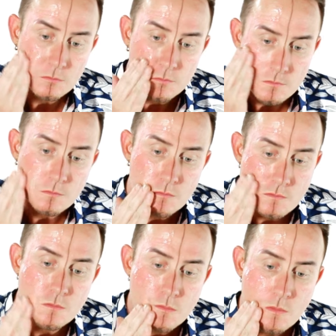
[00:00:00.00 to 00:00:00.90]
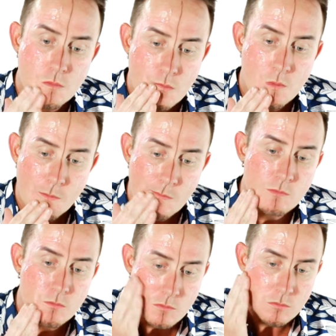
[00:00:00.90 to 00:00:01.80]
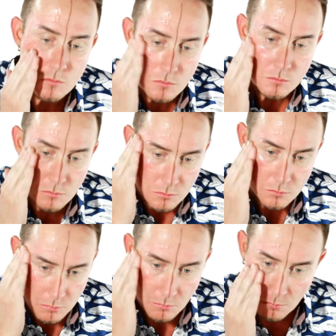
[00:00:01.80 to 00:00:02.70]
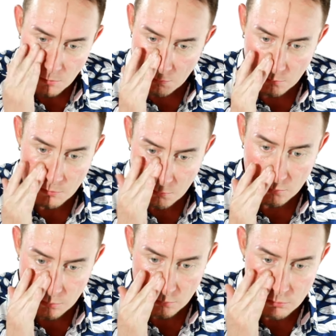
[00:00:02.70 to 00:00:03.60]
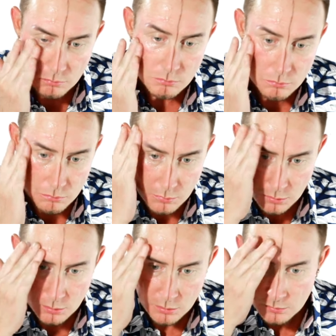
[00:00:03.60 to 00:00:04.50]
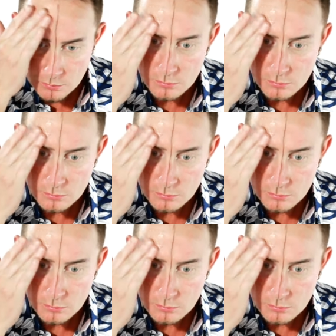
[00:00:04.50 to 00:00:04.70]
[no speech]